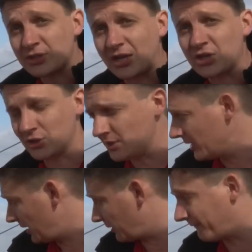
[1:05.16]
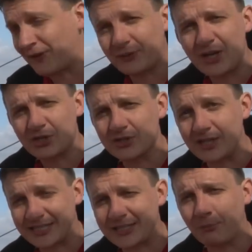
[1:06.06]
station and the foundations
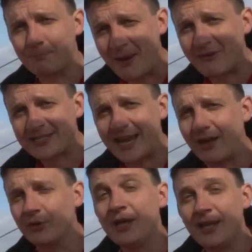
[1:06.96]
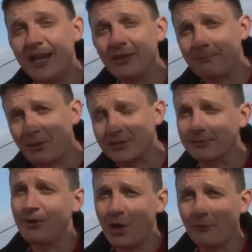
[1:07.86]
are still buried down in the
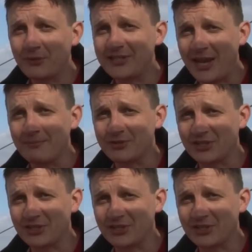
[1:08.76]
bottom of the Thames